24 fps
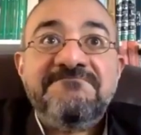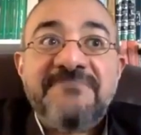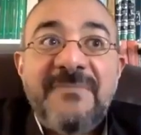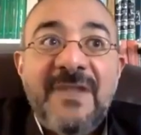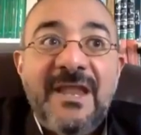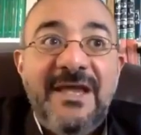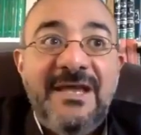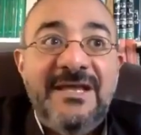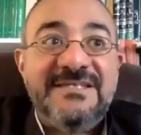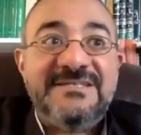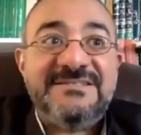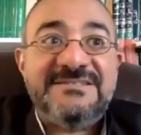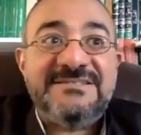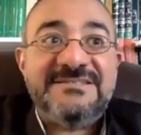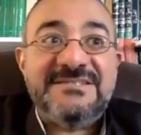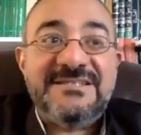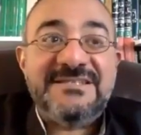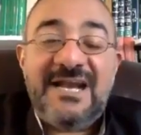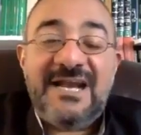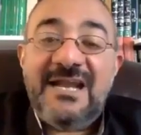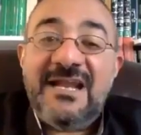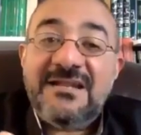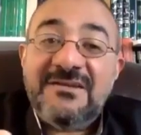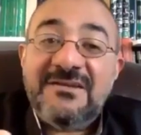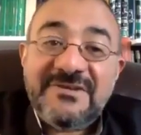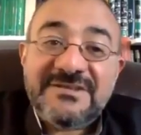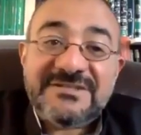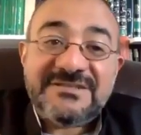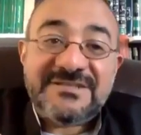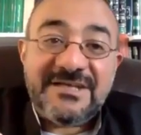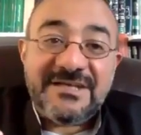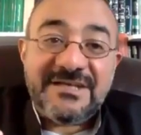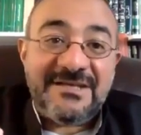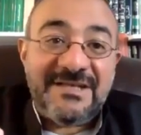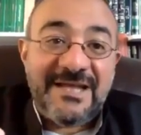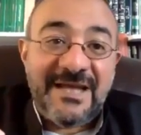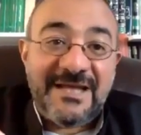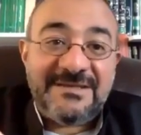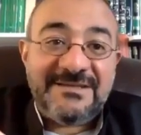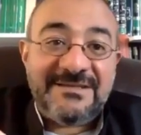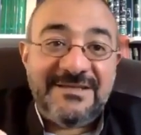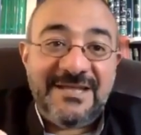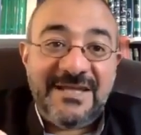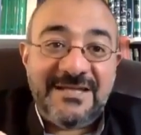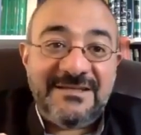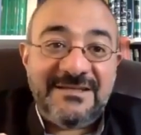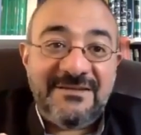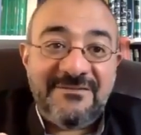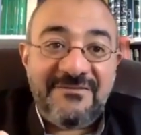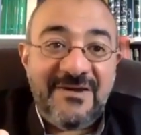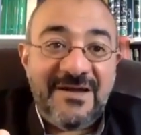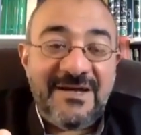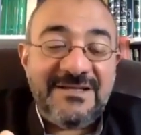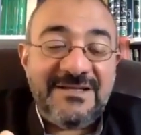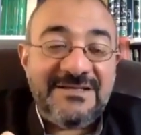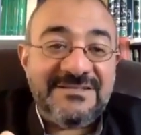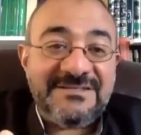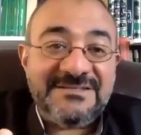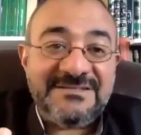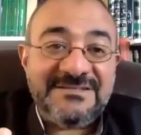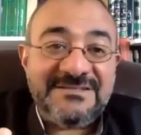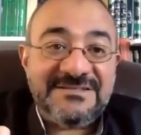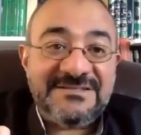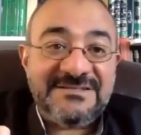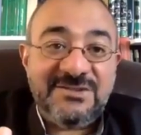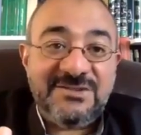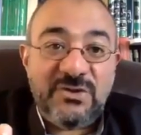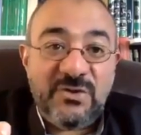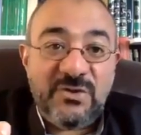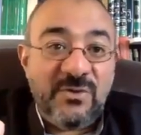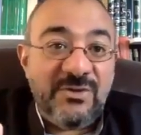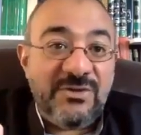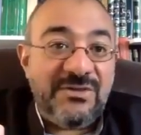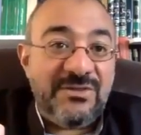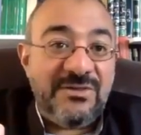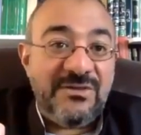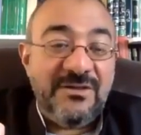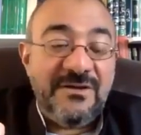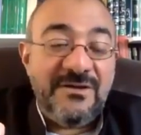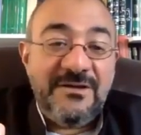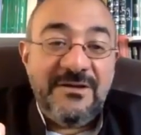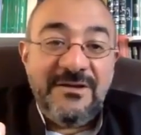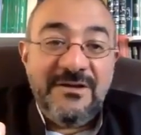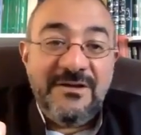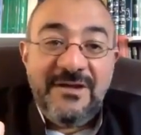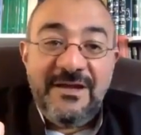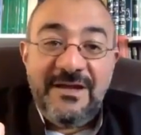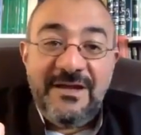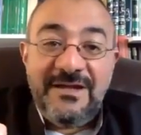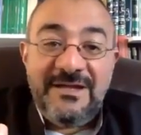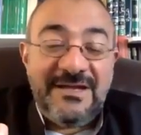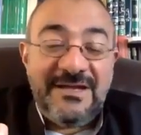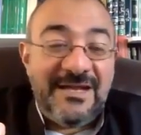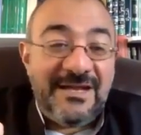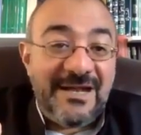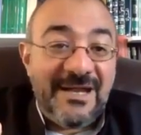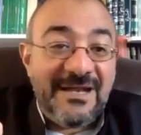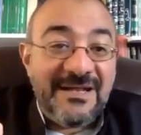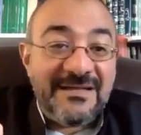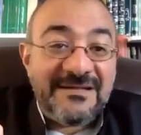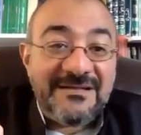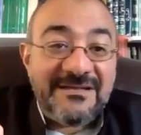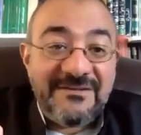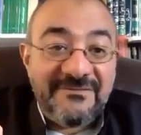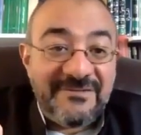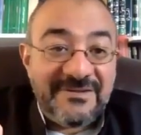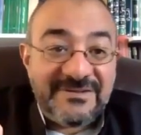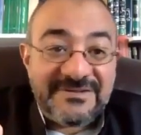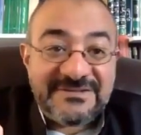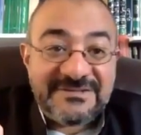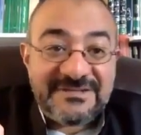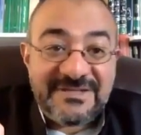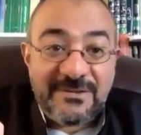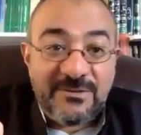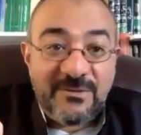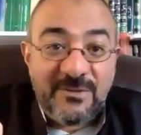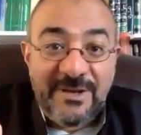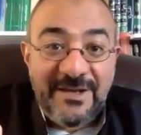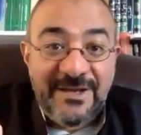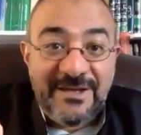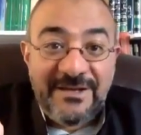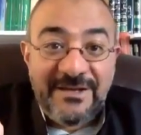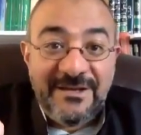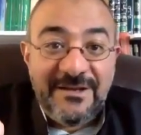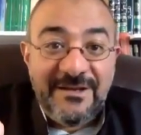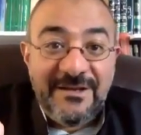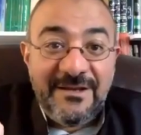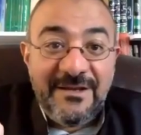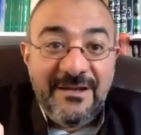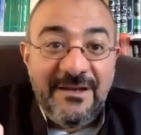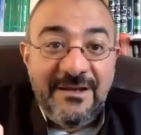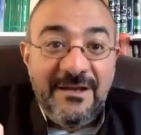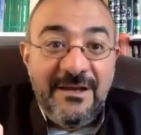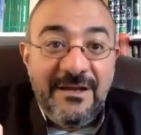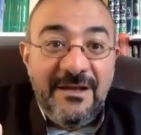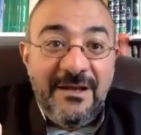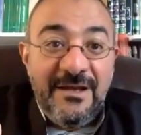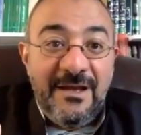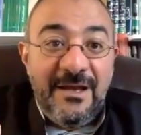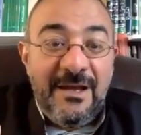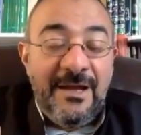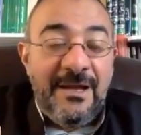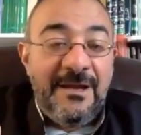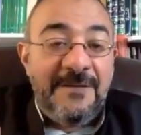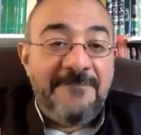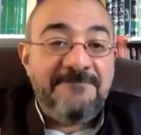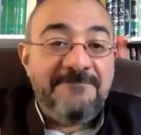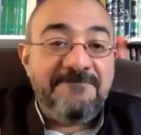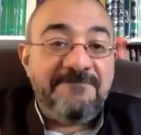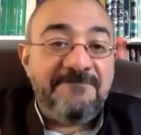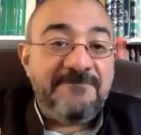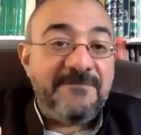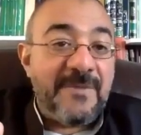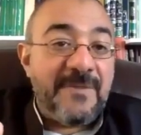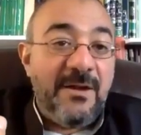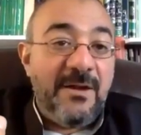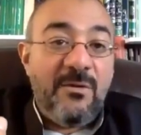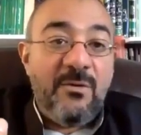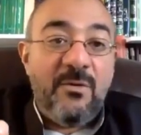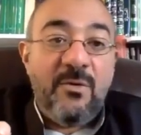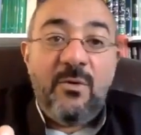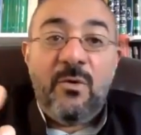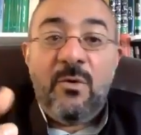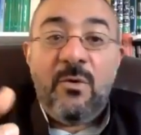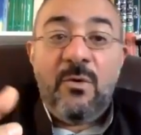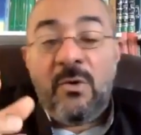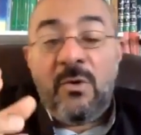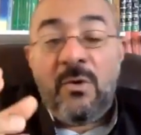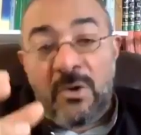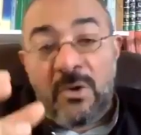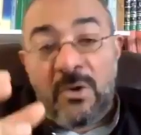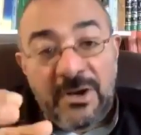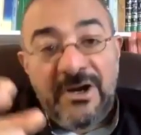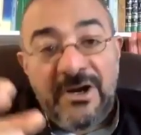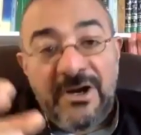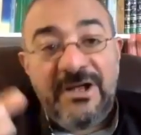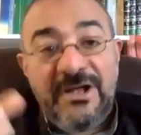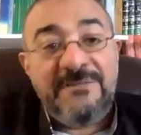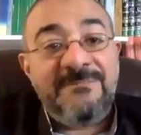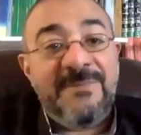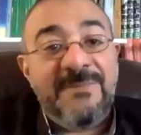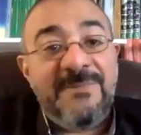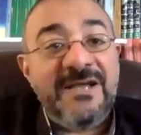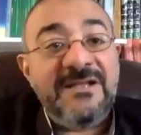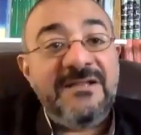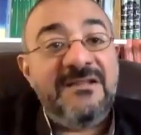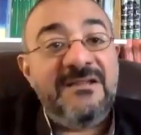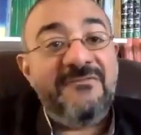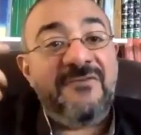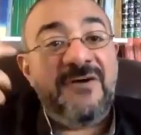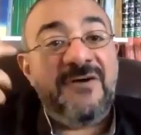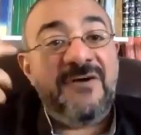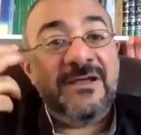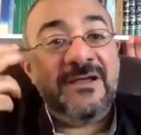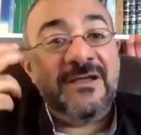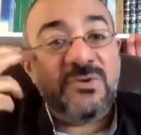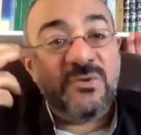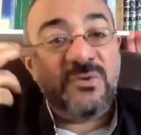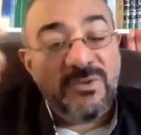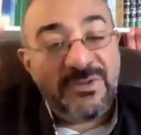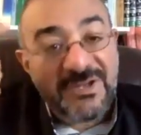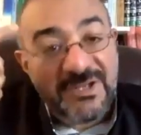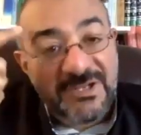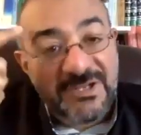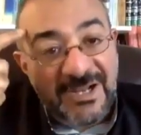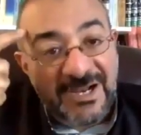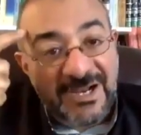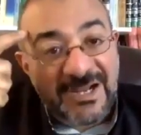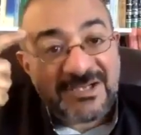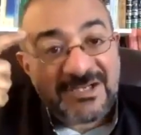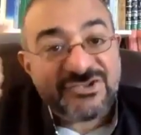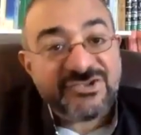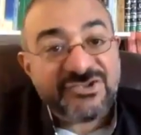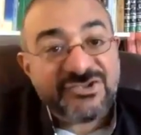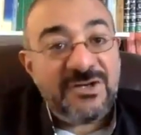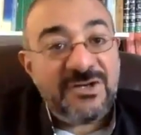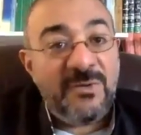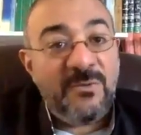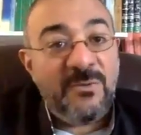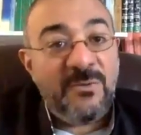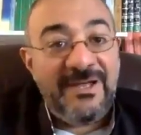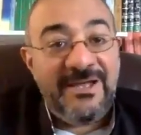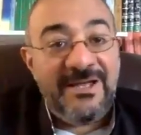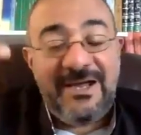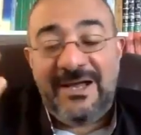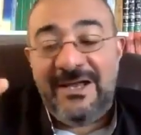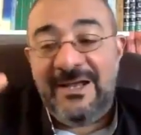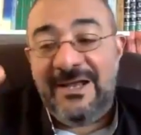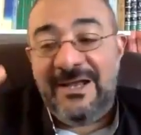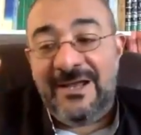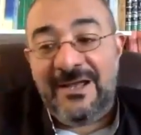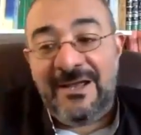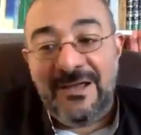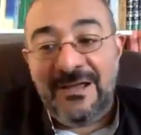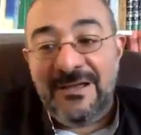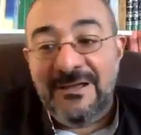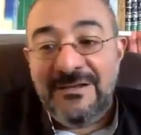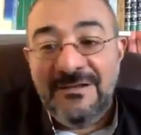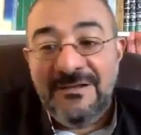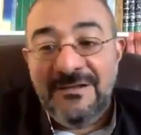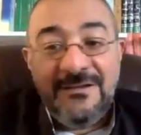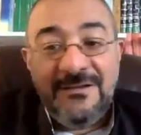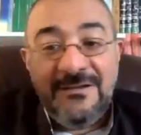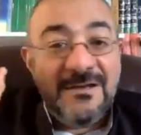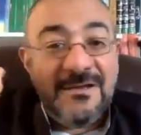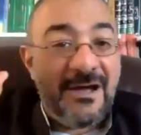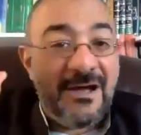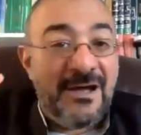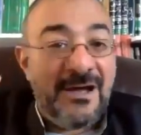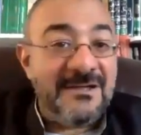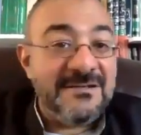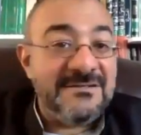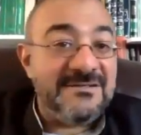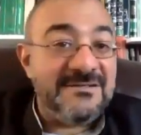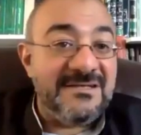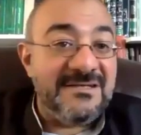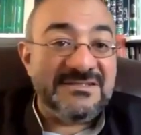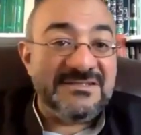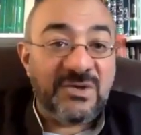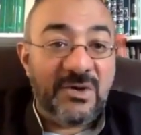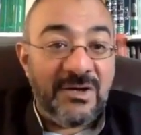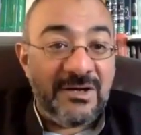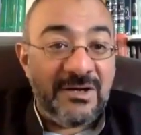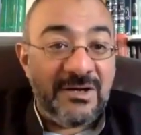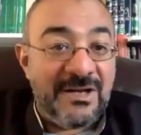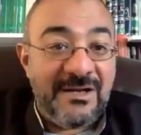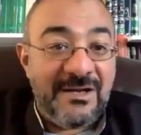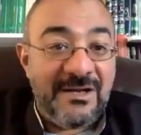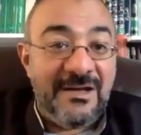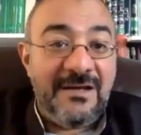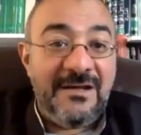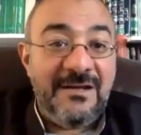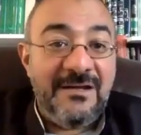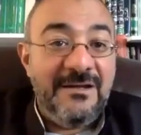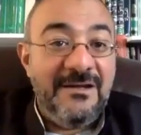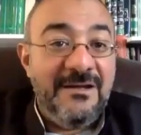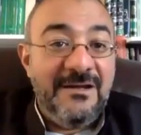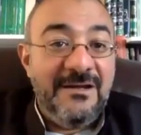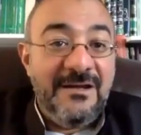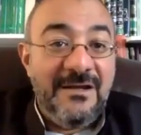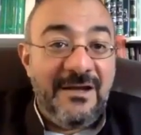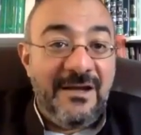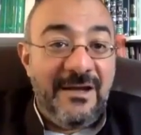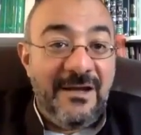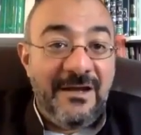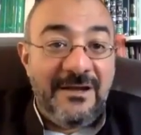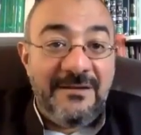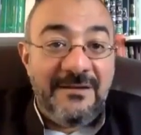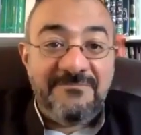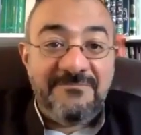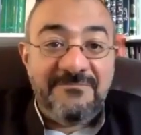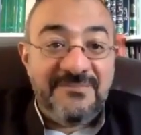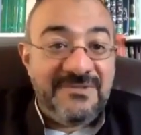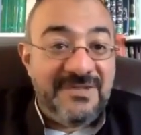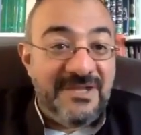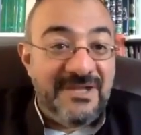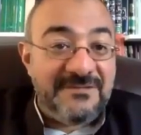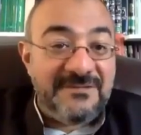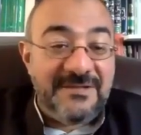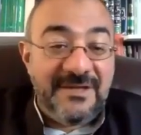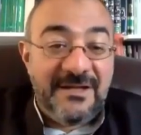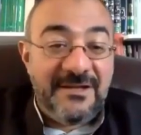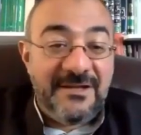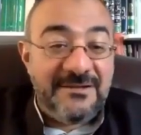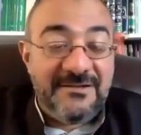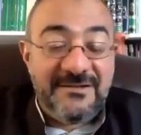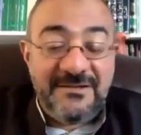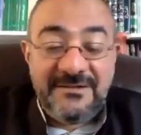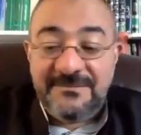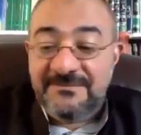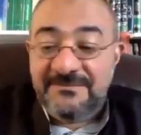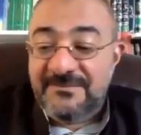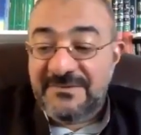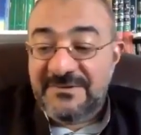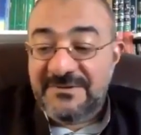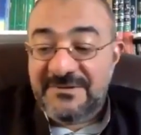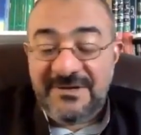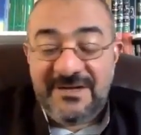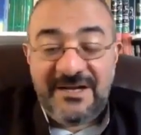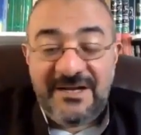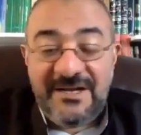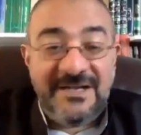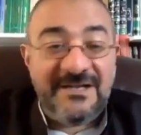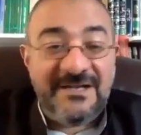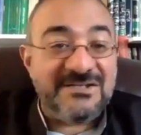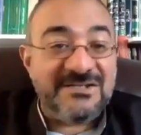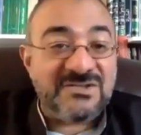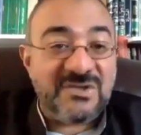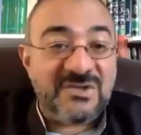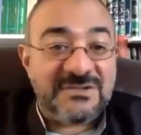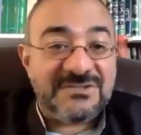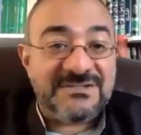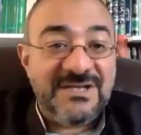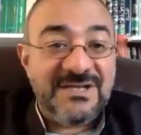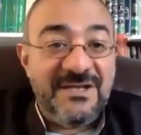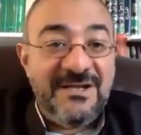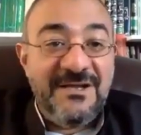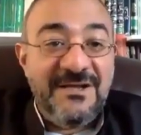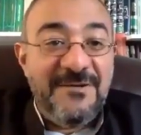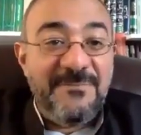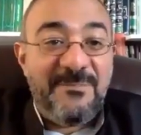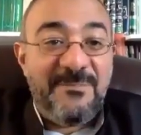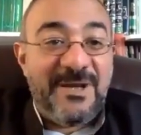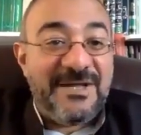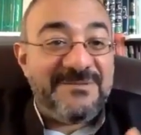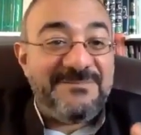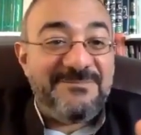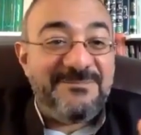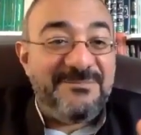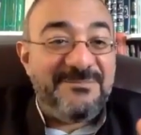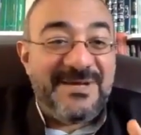is relativistic, that defines truth in a relativistic way. Um, or it might define truth in a rational way, a la Kant and so on, a la the Renaissance. But